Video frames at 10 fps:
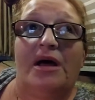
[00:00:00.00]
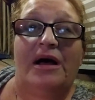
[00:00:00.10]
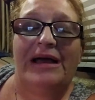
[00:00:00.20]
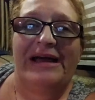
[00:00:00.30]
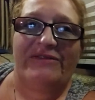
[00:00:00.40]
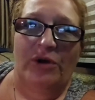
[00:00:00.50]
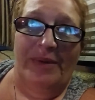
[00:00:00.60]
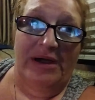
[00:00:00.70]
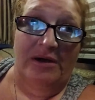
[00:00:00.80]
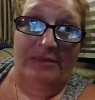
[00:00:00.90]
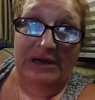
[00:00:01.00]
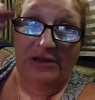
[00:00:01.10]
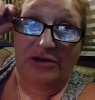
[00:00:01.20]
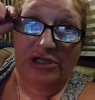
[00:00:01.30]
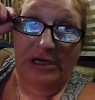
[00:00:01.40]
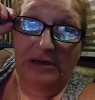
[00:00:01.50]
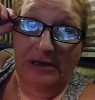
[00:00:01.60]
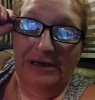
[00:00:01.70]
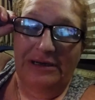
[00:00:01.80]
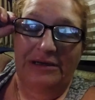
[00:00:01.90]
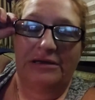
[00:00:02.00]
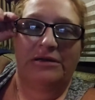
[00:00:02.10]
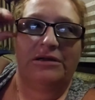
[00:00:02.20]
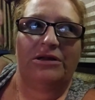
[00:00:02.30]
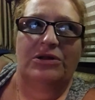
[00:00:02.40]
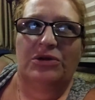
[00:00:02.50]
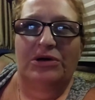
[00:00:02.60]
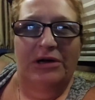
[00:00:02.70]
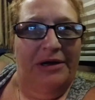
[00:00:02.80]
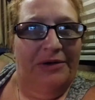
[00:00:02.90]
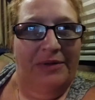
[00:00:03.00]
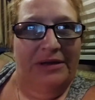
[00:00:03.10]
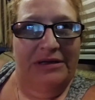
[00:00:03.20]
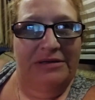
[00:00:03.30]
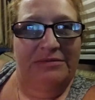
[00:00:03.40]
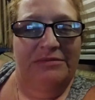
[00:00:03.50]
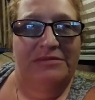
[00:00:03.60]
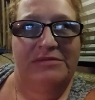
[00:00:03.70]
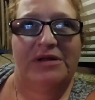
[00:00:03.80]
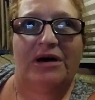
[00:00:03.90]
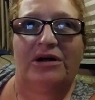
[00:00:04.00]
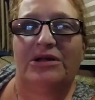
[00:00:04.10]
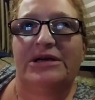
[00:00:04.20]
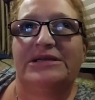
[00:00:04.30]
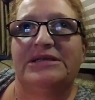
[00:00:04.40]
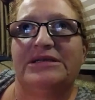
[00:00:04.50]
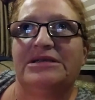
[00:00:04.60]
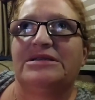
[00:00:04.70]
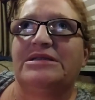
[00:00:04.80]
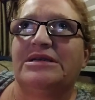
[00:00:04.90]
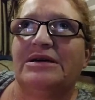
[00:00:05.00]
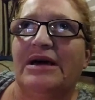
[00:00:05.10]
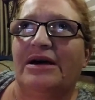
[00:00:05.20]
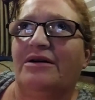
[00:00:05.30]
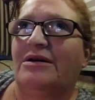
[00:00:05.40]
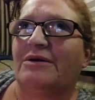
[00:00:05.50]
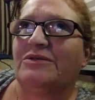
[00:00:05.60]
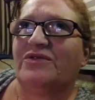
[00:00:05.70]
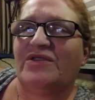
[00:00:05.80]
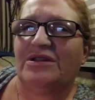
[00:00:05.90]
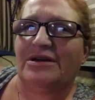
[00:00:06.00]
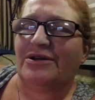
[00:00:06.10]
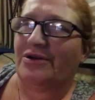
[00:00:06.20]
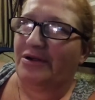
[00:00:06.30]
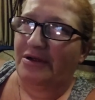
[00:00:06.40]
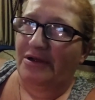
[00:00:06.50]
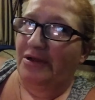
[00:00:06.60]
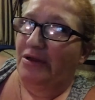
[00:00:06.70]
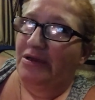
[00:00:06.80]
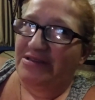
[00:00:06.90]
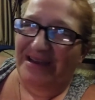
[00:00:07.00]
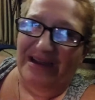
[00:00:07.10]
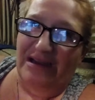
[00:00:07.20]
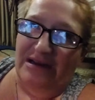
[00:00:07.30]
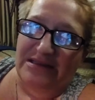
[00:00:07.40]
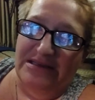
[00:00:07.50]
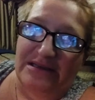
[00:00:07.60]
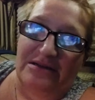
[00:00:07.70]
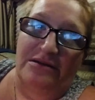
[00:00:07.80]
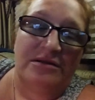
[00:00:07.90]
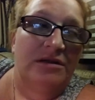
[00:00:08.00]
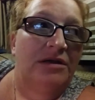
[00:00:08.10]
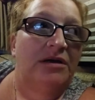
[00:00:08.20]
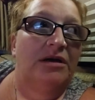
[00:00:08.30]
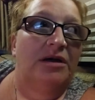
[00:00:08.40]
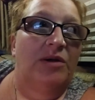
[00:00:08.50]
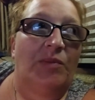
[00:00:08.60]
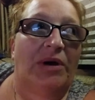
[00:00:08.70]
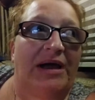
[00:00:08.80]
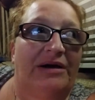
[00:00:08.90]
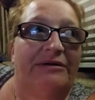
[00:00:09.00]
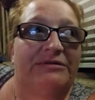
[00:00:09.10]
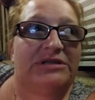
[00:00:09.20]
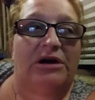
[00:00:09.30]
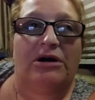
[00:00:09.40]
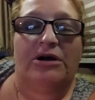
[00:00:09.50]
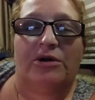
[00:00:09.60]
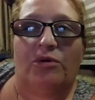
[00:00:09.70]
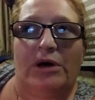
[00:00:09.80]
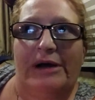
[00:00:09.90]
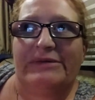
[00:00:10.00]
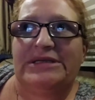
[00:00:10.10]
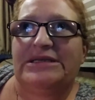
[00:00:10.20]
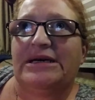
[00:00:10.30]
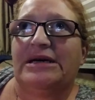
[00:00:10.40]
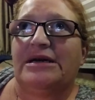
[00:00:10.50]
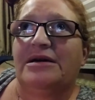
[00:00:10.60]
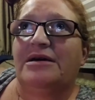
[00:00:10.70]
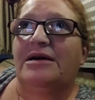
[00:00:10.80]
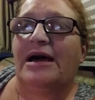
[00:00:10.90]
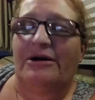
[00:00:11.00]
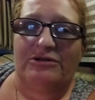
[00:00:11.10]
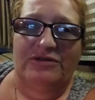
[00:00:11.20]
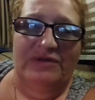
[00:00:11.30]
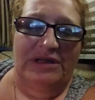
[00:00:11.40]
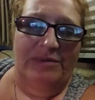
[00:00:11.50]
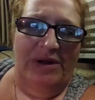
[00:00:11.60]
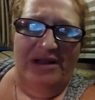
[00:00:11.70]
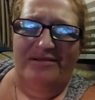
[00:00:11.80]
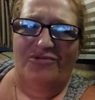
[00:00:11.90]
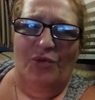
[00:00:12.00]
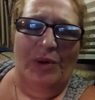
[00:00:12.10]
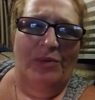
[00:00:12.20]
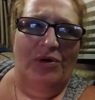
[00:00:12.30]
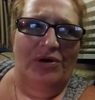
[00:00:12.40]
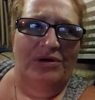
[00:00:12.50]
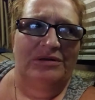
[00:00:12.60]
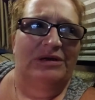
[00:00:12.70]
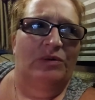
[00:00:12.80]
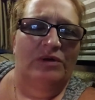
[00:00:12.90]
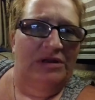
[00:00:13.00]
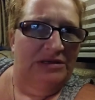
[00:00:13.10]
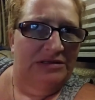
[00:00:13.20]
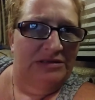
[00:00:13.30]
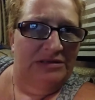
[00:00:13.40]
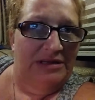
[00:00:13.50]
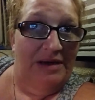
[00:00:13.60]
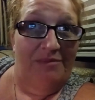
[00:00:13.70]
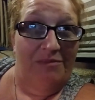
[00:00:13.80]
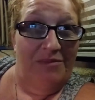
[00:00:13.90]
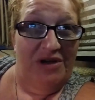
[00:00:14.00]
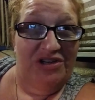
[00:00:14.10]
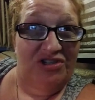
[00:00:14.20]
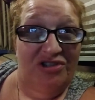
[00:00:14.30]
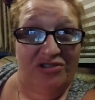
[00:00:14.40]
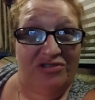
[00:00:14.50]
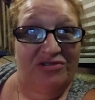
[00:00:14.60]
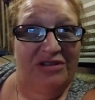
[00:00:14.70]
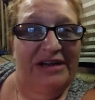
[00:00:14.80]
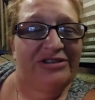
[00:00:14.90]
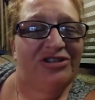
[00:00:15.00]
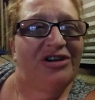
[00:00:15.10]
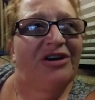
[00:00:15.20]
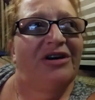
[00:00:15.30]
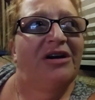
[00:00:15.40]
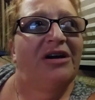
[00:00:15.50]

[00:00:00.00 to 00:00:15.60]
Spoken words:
I'd have to go back on my other channel and look kind of around the holiday season, see how I was feeling, or so I can kind of tell by how I was talking or what I would say how I was feeling. But I don't remember dealing with this that much last year.